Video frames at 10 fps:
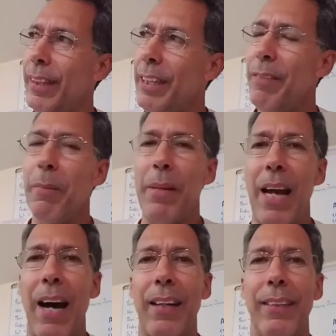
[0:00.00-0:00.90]
leaving
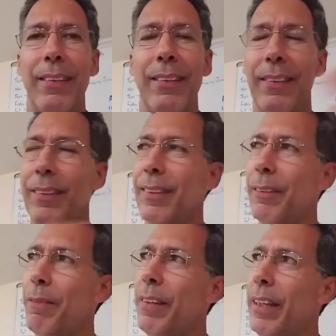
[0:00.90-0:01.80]
behind,
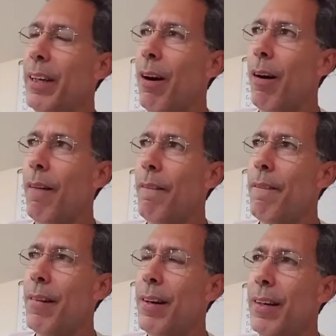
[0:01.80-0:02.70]
the feeling of
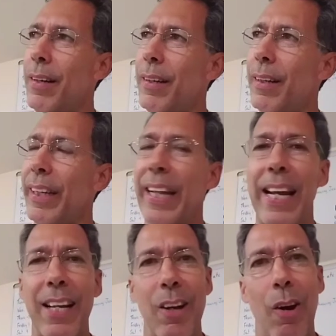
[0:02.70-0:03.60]

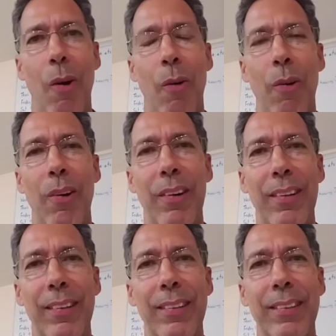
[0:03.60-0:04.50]
letting go.
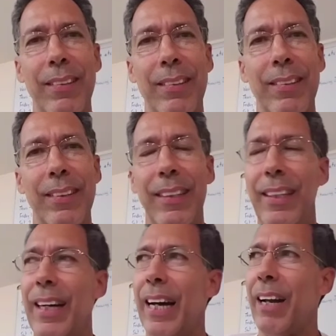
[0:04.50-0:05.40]

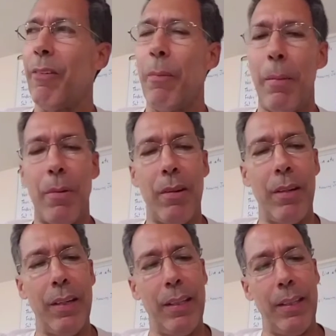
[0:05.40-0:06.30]
And I
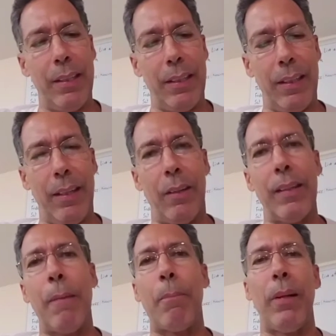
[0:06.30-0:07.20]
remember on
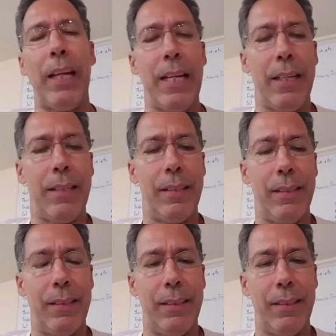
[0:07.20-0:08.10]
that plane,
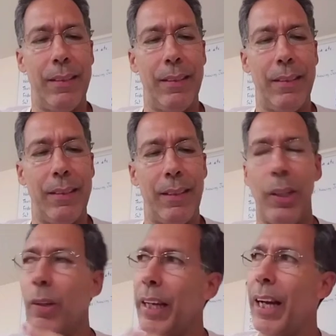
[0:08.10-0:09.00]

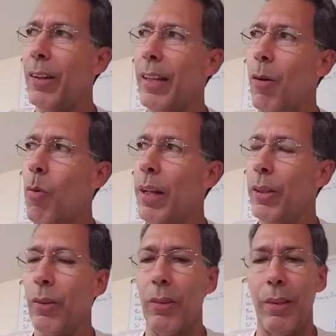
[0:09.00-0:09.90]
looking out that
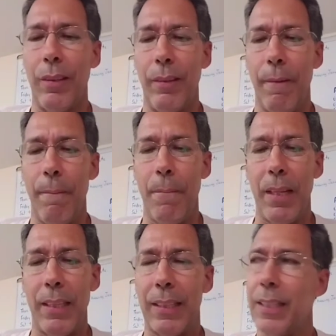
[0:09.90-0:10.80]
window,
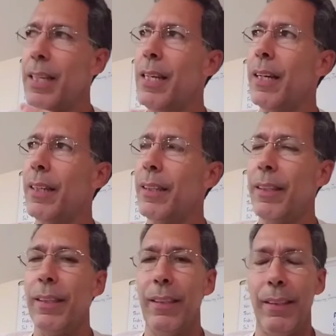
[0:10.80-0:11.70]
seeing